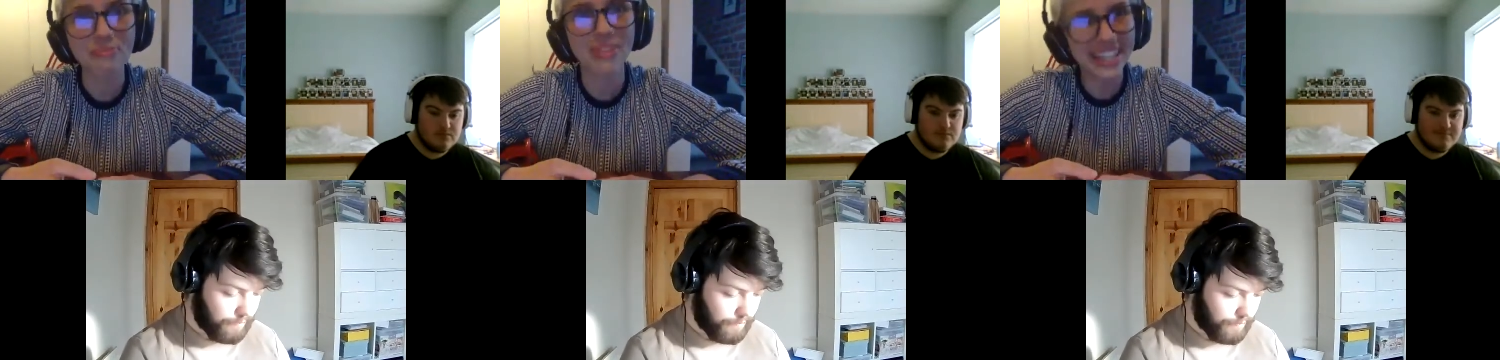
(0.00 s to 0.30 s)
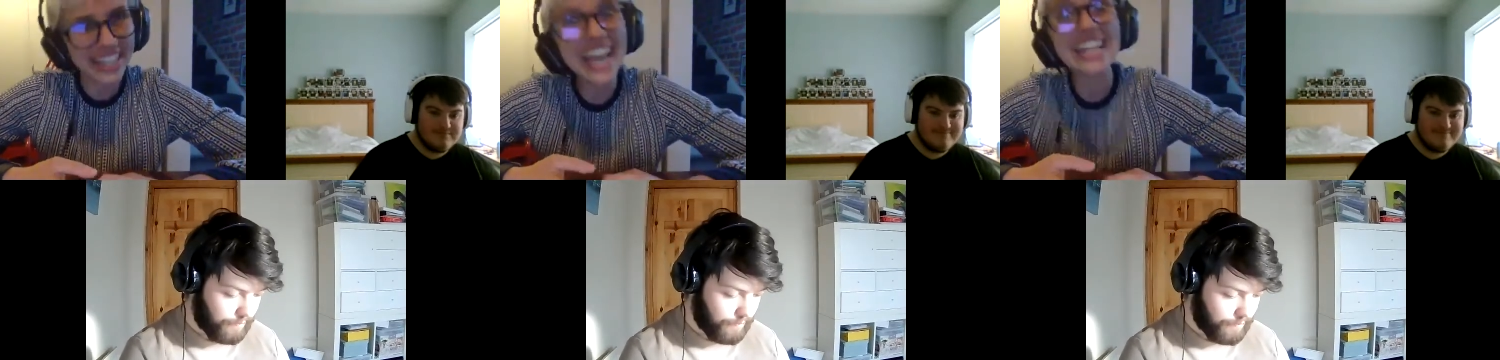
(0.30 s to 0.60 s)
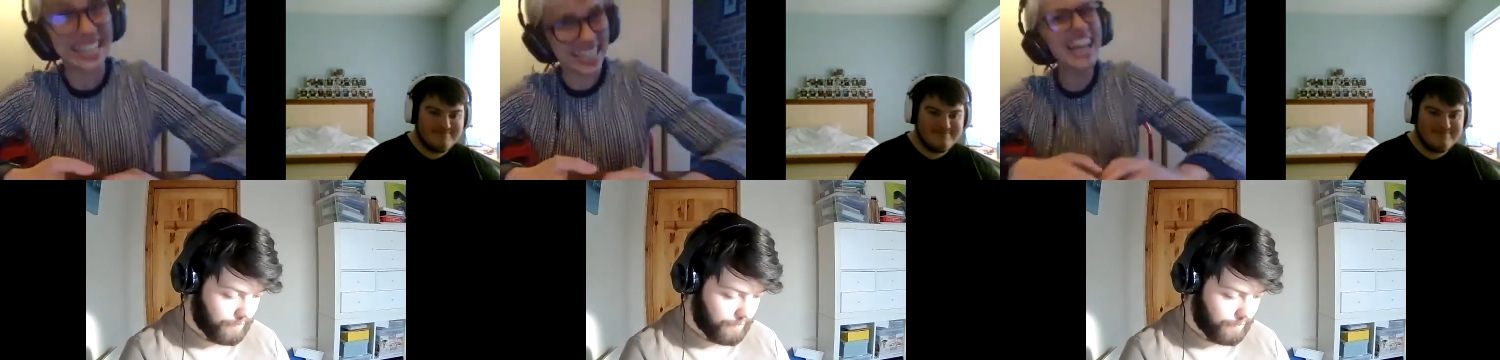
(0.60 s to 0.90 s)
Speaker 1: Yeah,
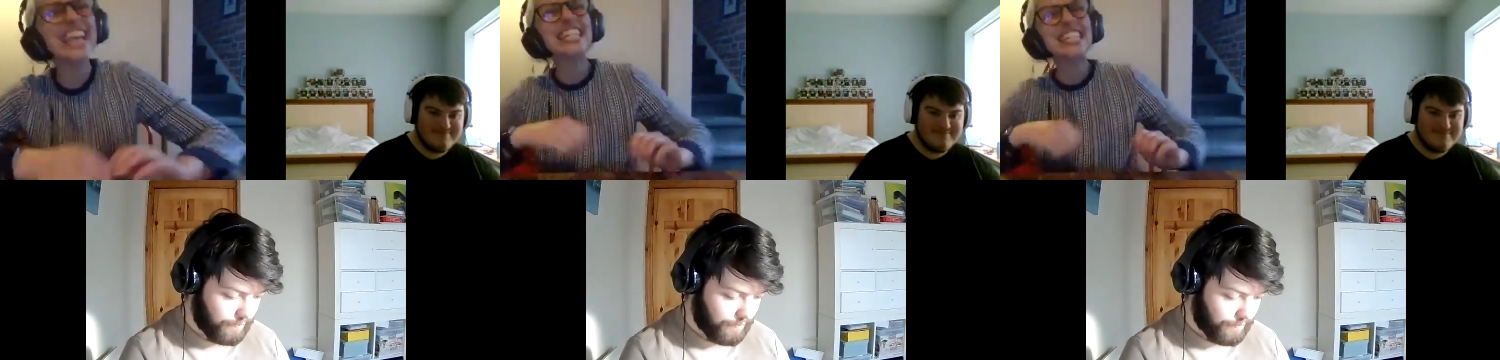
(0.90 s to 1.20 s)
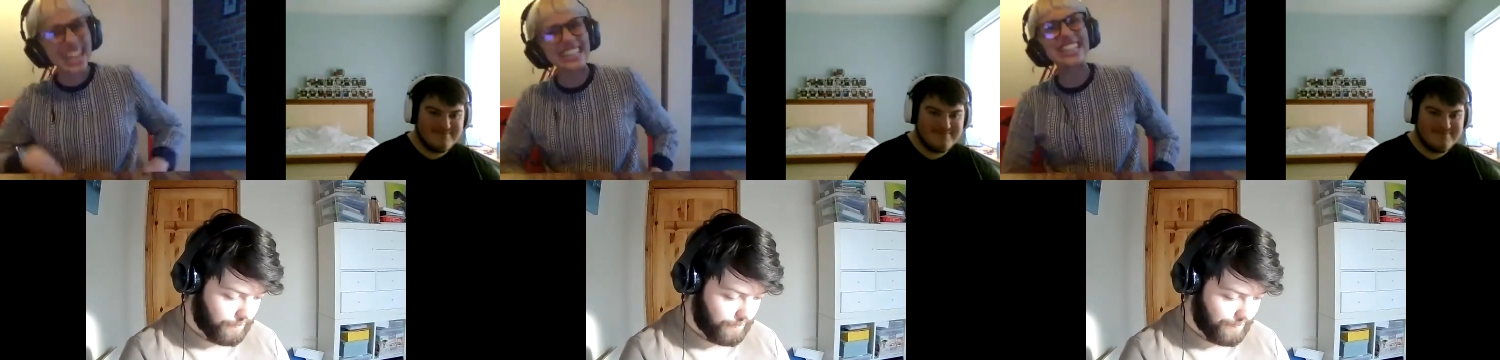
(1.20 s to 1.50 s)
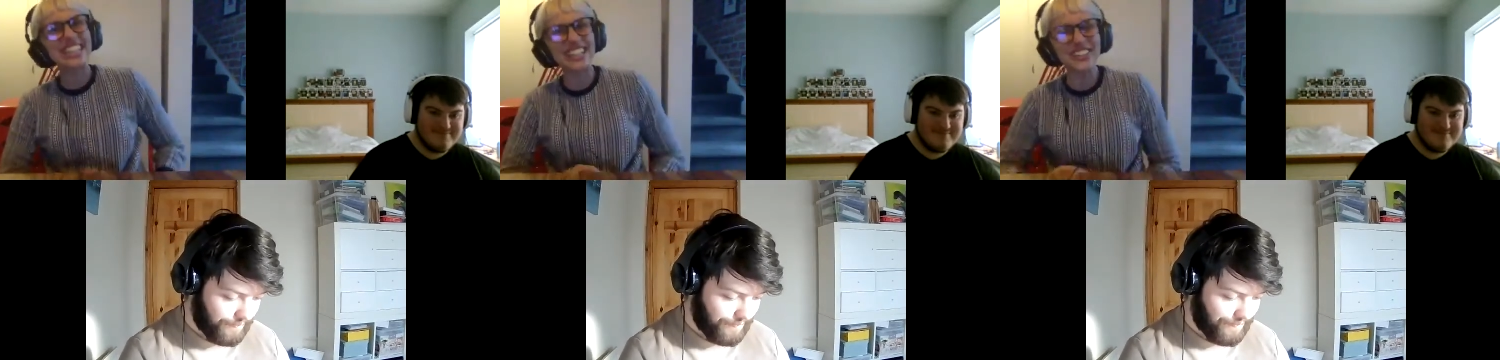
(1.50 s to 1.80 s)
exactly.
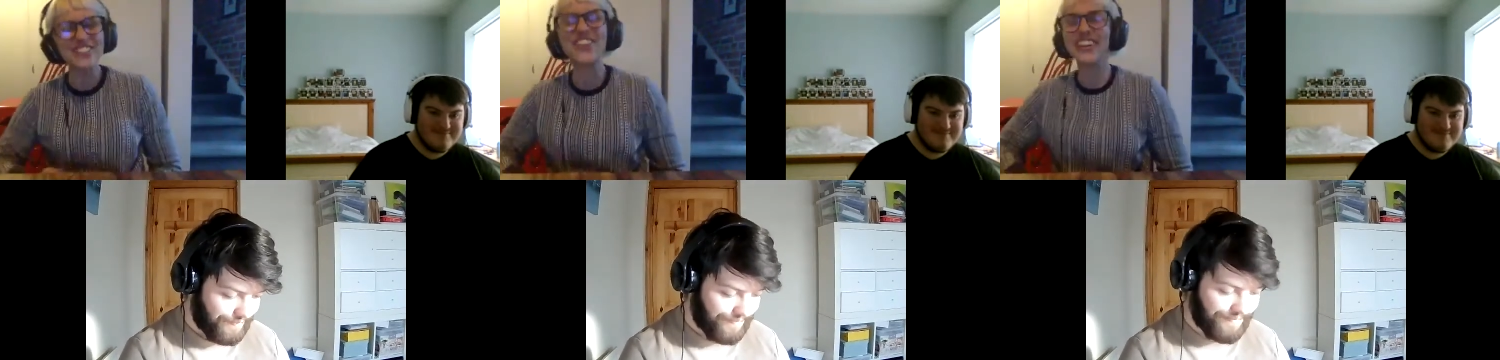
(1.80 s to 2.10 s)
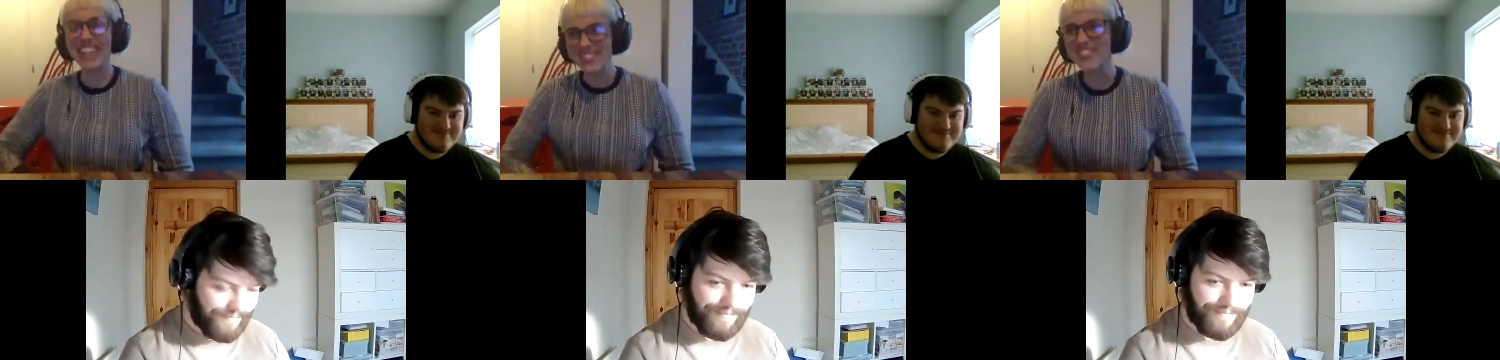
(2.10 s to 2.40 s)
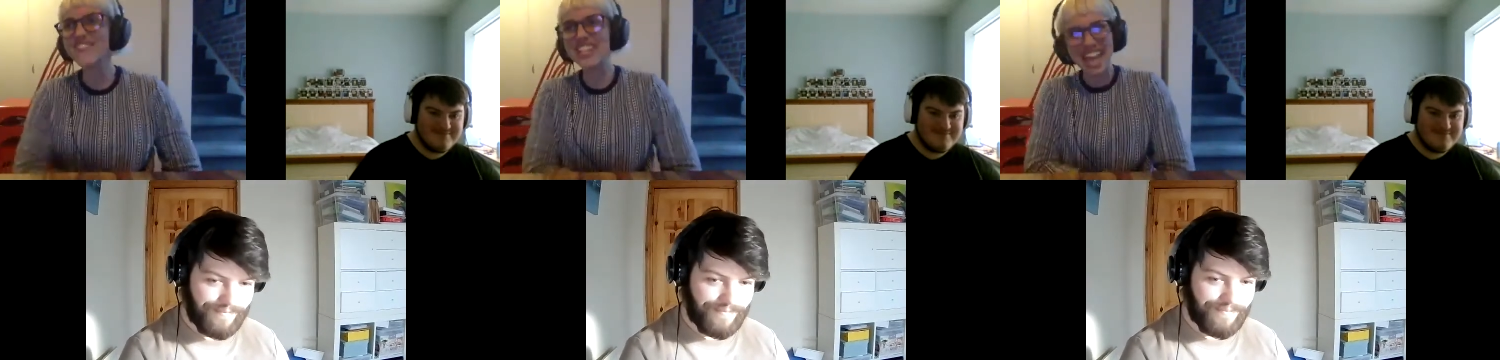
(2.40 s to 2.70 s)
A cool podcast with
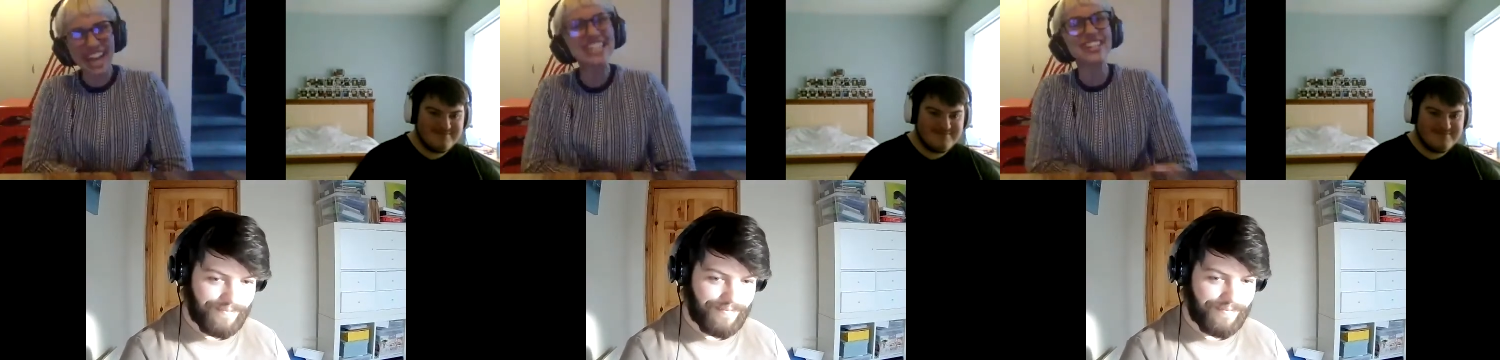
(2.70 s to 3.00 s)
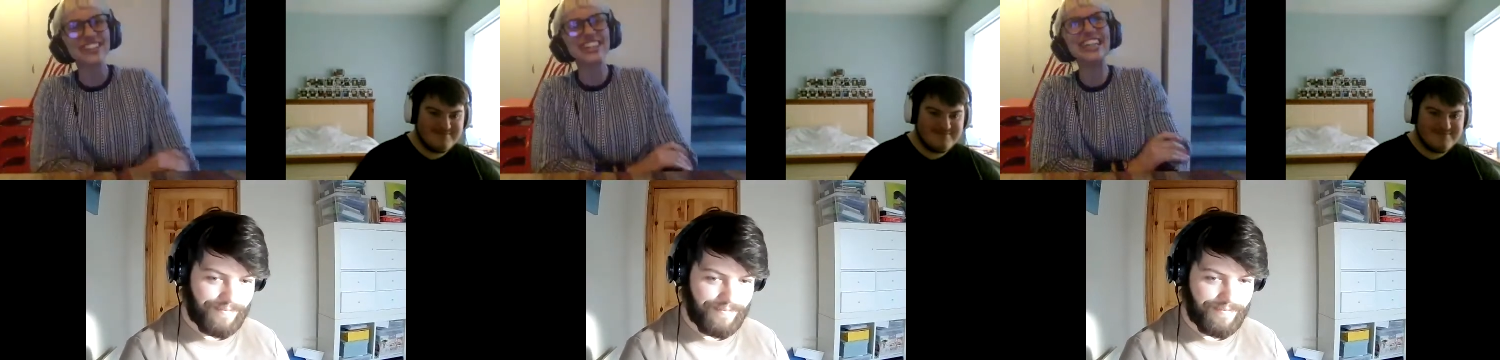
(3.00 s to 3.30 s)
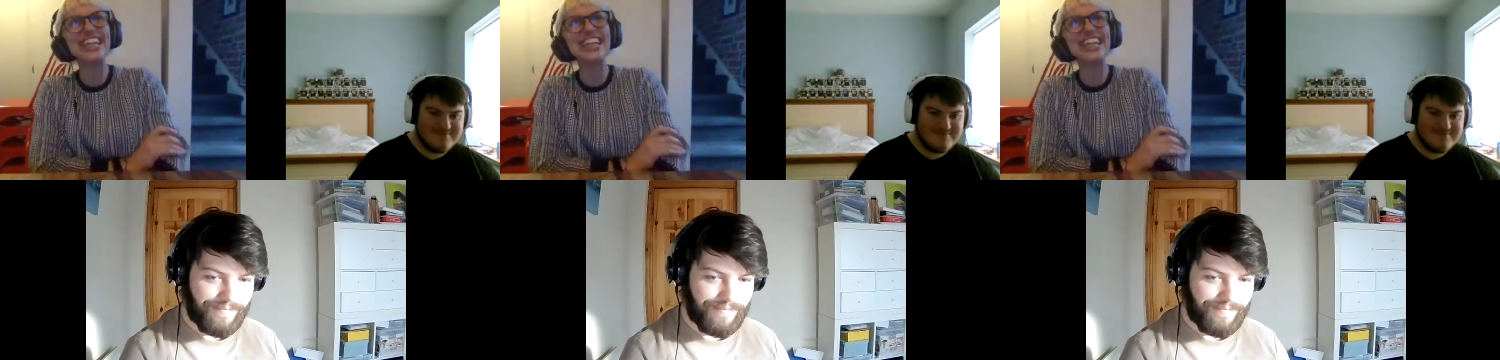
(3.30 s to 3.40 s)
my dad, totally.